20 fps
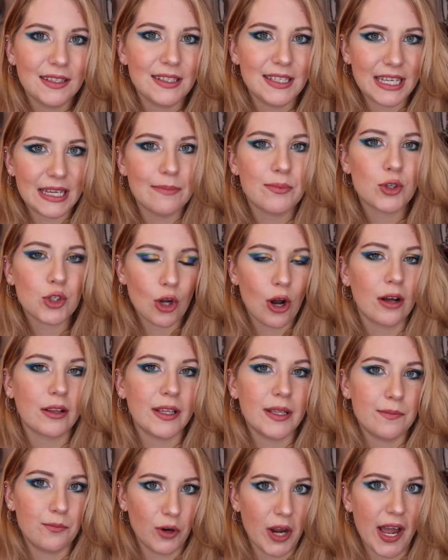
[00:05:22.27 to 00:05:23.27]
deep
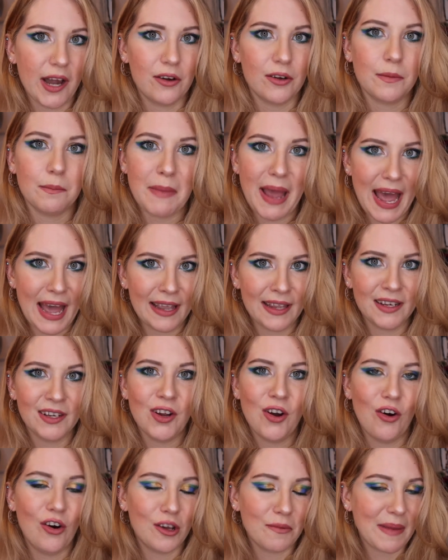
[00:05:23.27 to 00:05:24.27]
chocolate brown matte
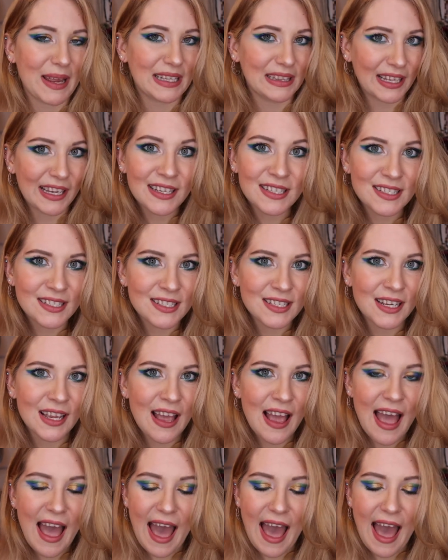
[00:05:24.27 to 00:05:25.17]
on my list,